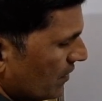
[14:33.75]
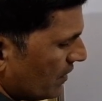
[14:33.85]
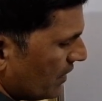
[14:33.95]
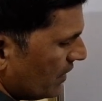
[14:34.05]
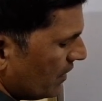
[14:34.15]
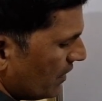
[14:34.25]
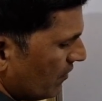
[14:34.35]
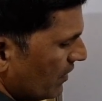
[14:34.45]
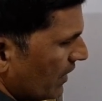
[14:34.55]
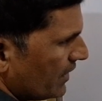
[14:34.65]
Okay,
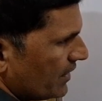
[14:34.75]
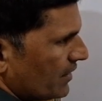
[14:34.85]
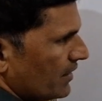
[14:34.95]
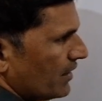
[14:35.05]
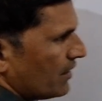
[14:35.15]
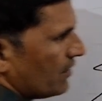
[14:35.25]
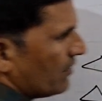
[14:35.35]
I will write it here.